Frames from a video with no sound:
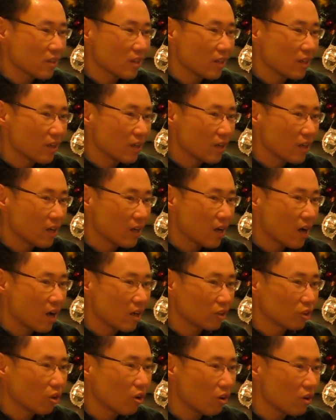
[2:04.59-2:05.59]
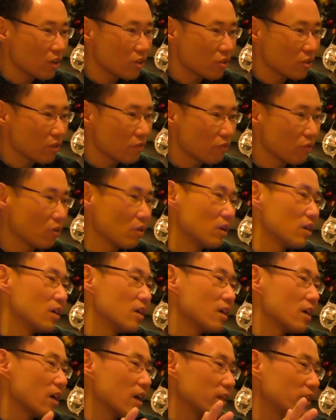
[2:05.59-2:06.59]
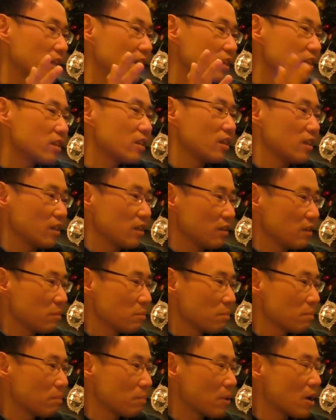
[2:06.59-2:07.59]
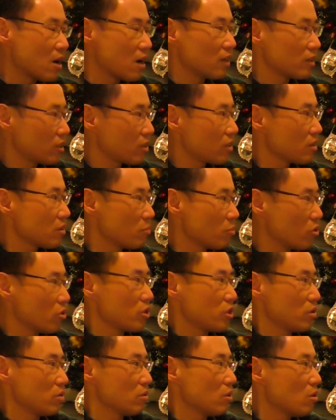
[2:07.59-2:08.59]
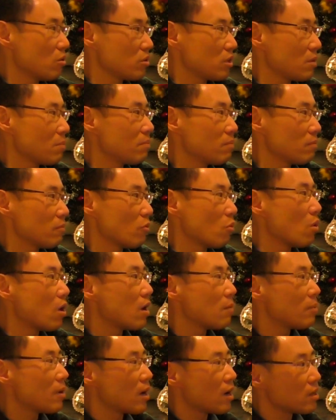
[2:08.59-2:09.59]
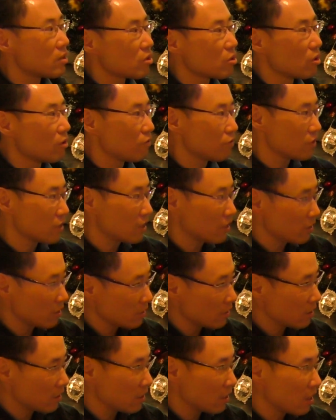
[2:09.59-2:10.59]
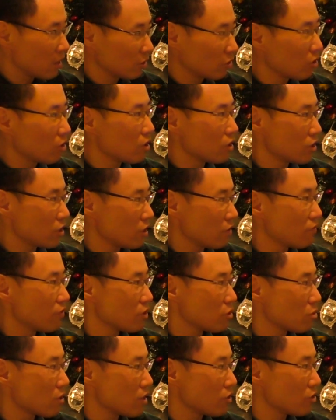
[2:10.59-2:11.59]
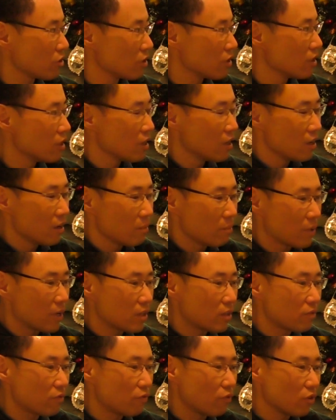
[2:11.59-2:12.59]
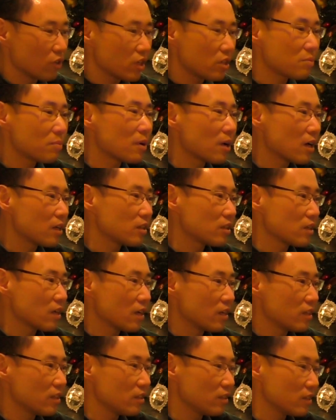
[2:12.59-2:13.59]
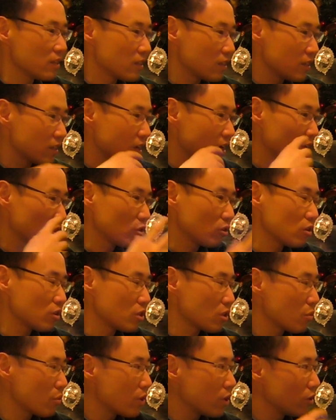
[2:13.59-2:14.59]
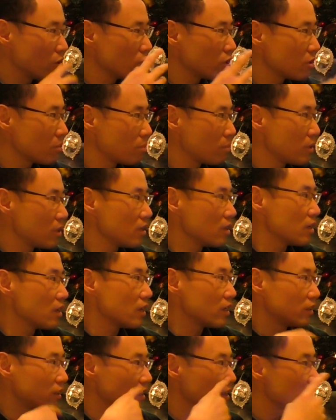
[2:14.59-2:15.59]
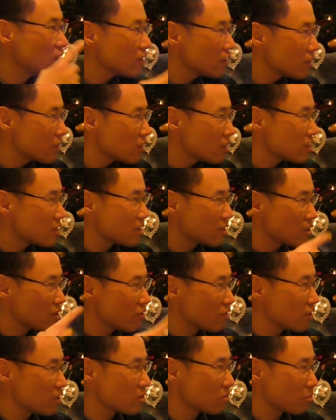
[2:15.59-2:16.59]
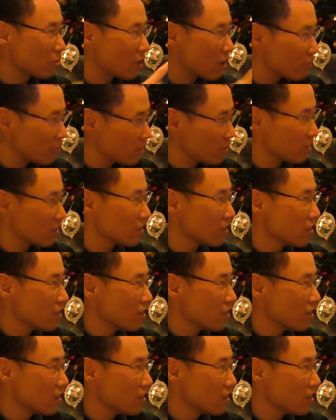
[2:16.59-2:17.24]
uh, uh, ontology for identity part module, only one part of the uh, ontology infrastructure. But for this part, and then, uh, ontology will not be an identity service provider.